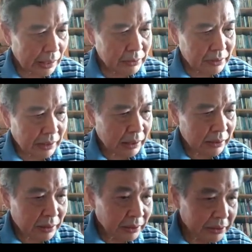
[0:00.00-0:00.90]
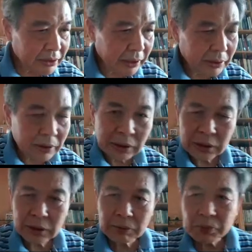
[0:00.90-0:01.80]
As I said,
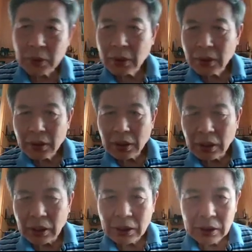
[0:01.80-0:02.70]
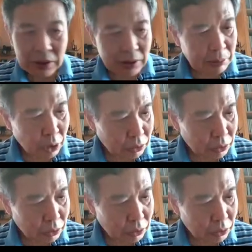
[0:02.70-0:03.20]
I'm